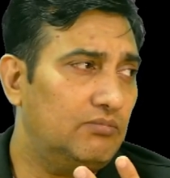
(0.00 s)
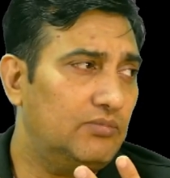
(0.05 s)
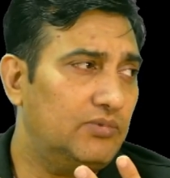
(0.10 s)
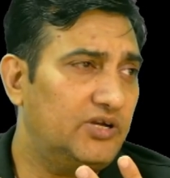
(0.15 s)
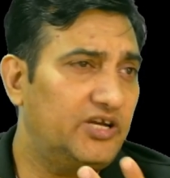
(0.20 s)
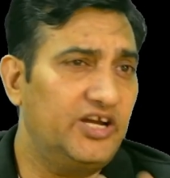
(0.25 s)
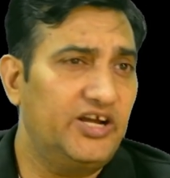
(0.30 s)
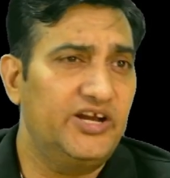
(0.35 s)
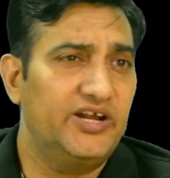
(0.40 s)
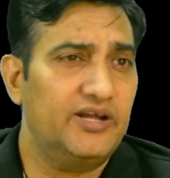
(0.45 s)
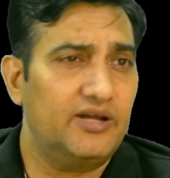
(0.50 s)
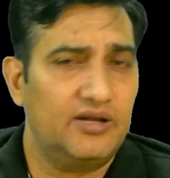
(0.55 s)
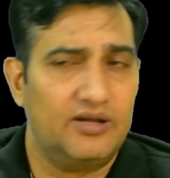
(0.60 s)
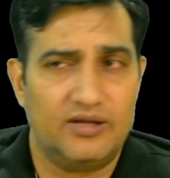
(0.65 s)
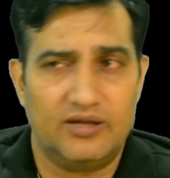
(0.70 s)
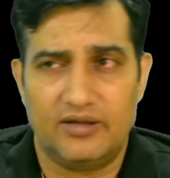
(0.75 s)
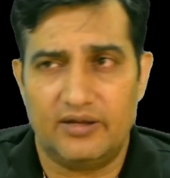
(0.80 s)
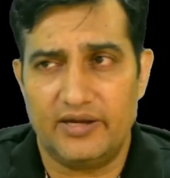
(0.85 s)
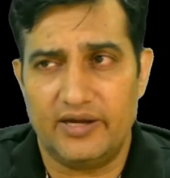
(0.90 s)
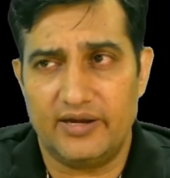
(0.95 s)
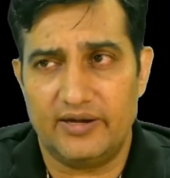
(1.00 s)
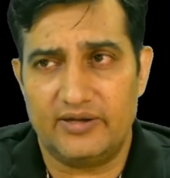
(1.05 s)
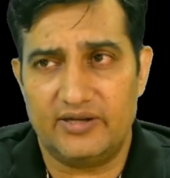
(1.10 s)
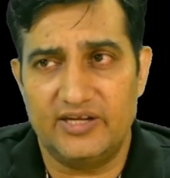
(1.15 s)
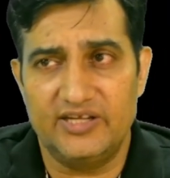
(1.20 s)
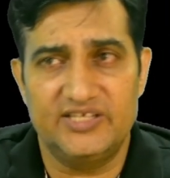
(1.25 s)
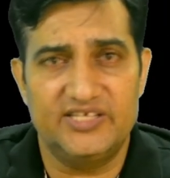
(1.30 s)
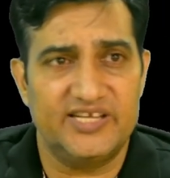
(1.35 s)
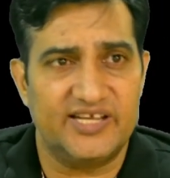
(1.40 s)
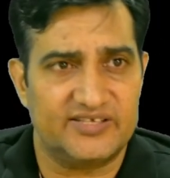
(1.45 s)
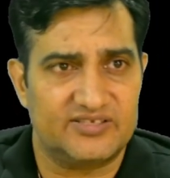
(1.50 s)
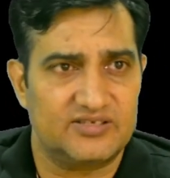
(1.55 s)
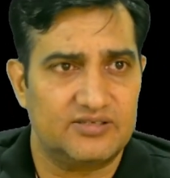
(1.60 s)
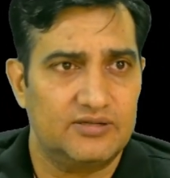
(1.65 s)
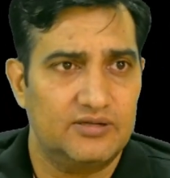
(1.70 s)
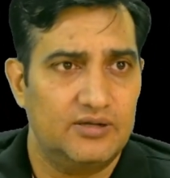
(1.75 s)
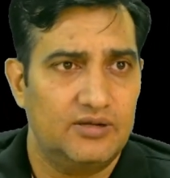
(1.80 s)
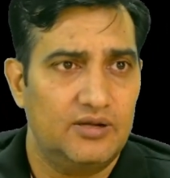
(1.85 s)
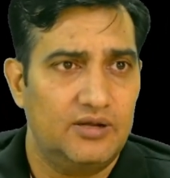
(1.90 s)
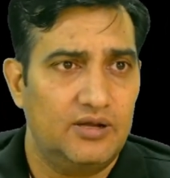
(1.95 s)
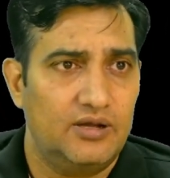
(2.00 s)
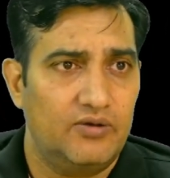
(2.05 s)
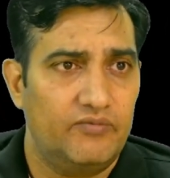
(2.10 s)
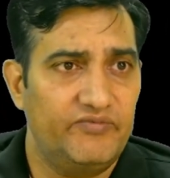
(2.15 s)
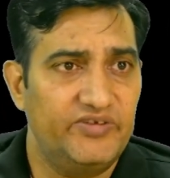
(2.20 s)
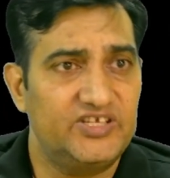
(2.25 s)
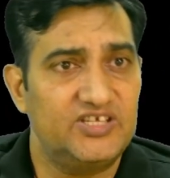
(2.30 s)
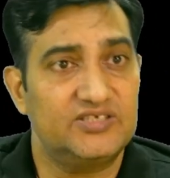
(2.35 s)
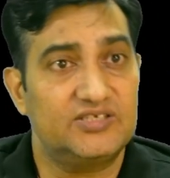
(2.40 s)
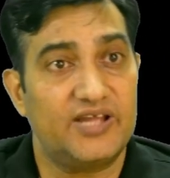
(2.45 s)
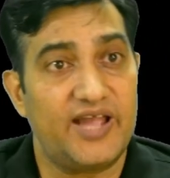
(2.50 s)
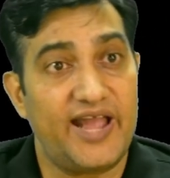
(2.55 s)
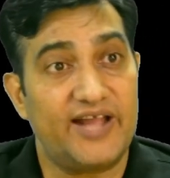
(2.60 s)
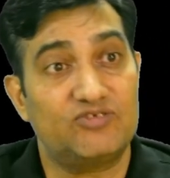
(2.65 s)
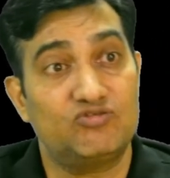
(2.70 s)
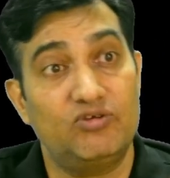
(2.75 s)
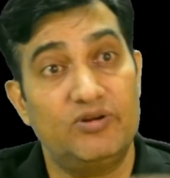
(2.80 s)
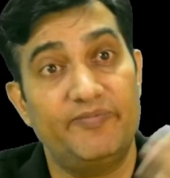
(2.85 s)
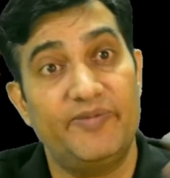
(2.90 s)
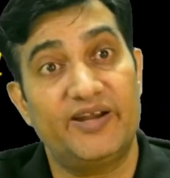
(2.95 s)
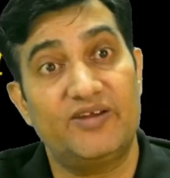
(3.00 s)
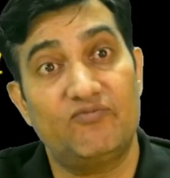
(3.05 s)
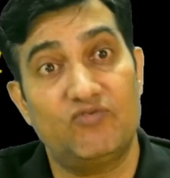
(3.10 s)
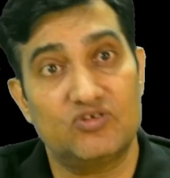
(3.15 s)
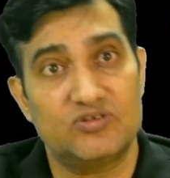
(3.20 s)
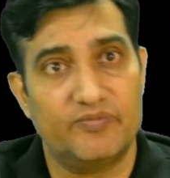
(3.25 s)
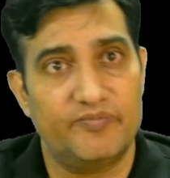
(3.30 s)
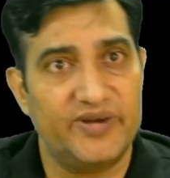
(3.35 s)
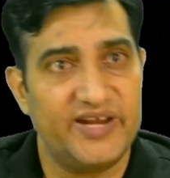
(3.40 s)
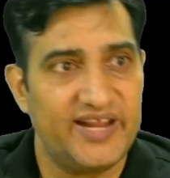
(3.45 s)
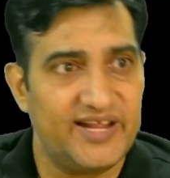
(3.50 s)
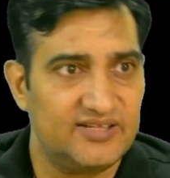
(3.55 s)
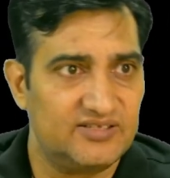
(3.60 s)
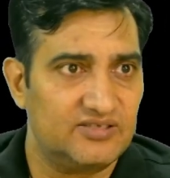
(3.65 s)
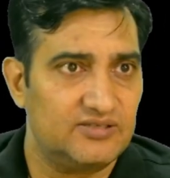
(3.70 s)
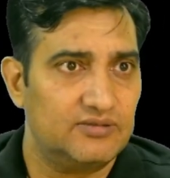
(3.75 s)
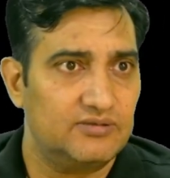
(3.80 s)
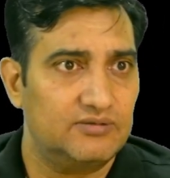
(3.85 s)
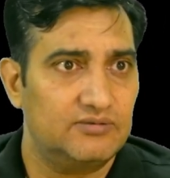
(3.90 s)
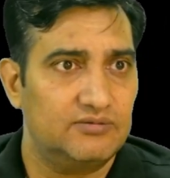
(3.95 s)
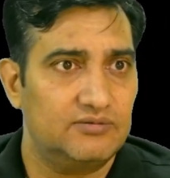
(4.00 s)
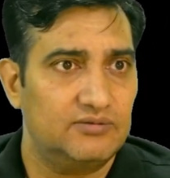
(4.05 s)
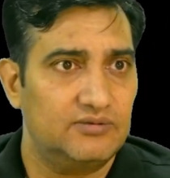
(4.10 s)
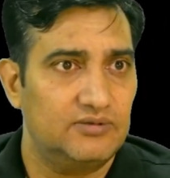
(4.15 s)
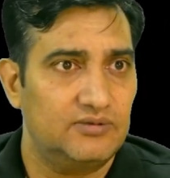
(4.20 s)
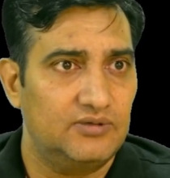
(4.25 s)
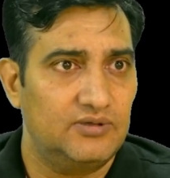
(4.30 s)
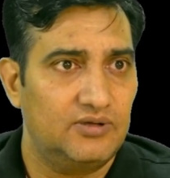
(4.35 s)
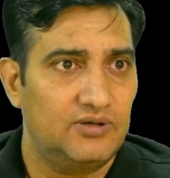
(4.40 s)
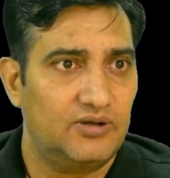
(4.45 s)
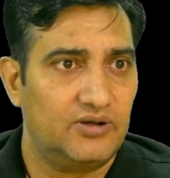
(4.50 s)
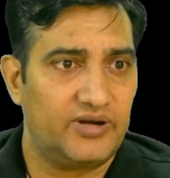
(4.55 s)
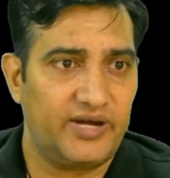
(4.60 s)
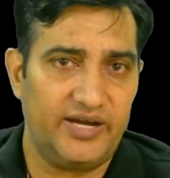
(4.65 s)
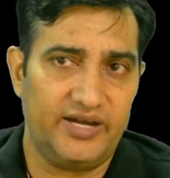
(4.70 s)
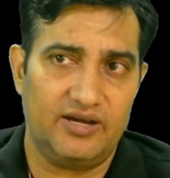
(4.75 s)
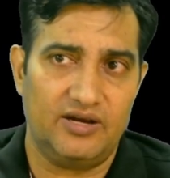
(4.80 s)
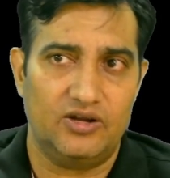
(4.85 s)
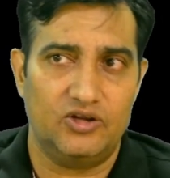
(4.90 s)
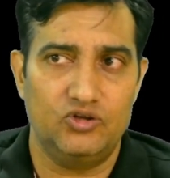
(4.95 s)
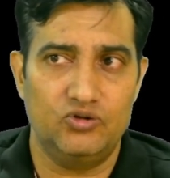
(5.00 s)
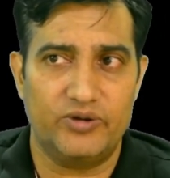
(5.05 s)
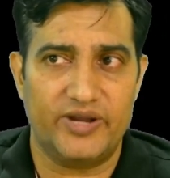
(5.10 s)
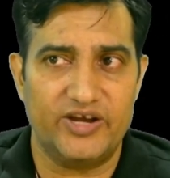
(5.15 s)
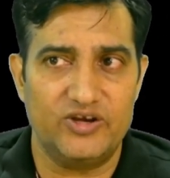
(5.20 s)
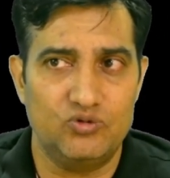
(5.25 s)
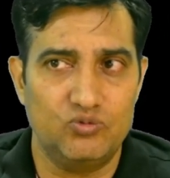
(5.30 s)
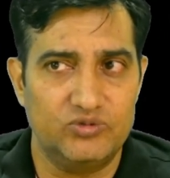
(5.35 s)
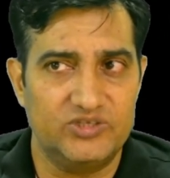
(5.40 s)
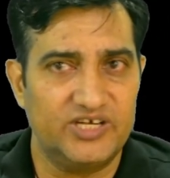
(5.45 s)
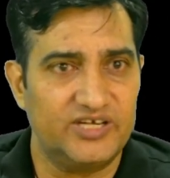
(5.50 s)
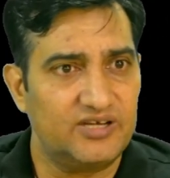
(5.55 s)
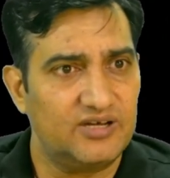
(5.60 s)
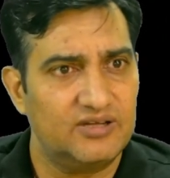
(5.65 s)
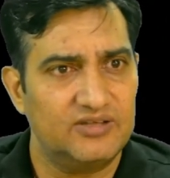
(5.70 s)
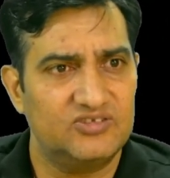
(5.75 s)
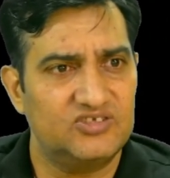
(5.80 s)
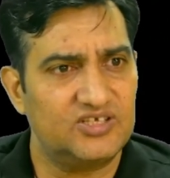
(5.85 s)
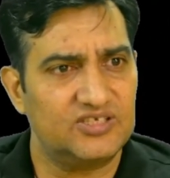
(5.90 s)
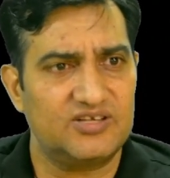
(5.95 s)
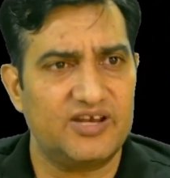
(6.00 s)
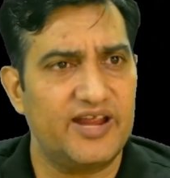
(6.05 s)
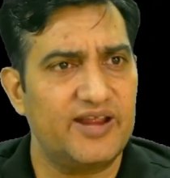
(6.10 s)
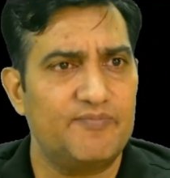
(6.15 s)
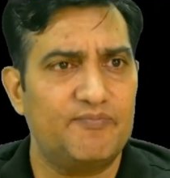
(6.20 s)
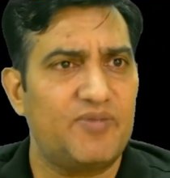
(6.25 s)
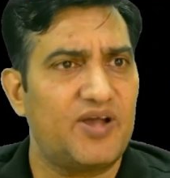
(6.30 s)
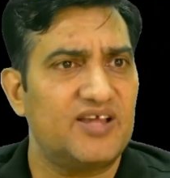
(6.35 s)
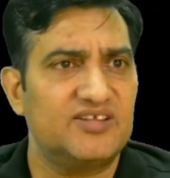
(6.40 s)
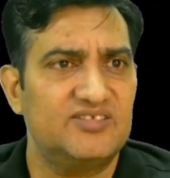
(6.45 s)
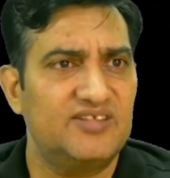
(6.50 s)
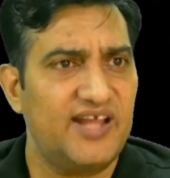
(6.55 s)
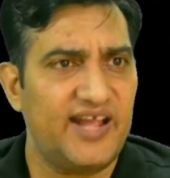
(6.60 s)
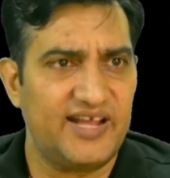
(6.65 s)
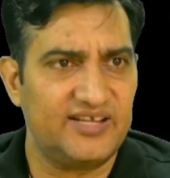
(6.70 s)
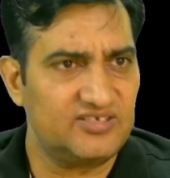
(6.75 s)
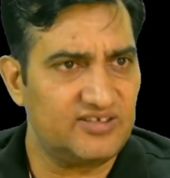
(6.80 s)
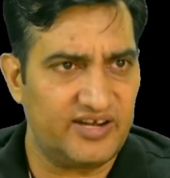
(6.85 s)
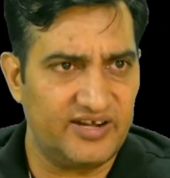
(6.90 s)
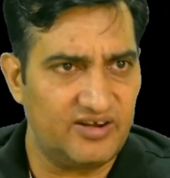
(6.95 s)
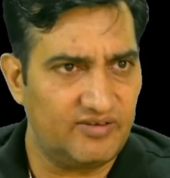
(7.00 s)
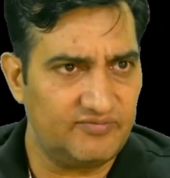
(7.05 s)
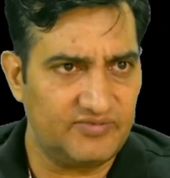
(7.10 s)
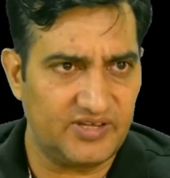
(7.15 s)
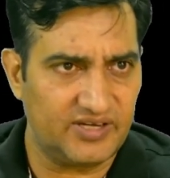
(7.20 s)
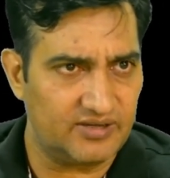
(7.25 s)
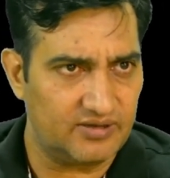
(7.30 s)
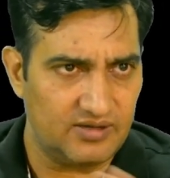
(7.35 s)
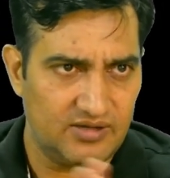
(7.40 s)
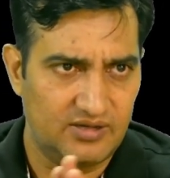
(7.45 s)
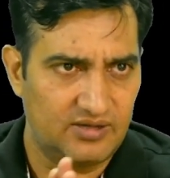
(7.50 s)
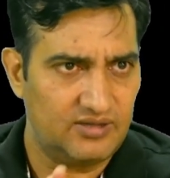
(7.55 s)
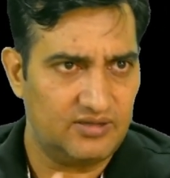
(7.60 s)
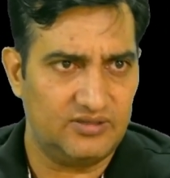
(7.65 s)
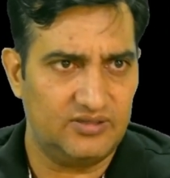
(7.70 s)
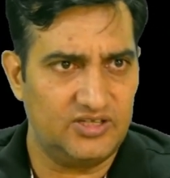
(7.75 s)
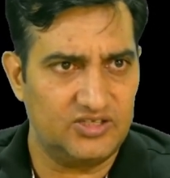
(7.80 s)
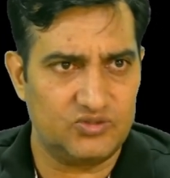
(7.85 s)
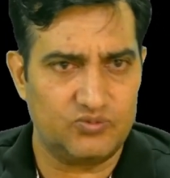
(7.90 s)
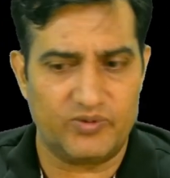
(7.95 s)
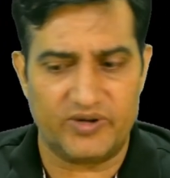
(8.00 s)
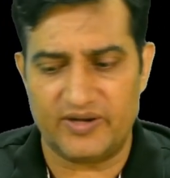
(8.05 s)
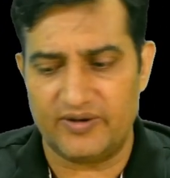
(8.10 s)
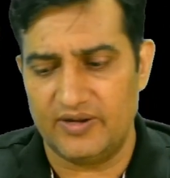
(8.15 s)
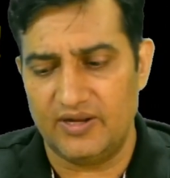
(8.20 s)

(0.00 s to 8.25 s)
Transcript: TGS which is actually meant for somebody else, right? You can use it just like pass the hash kind of thing. This one,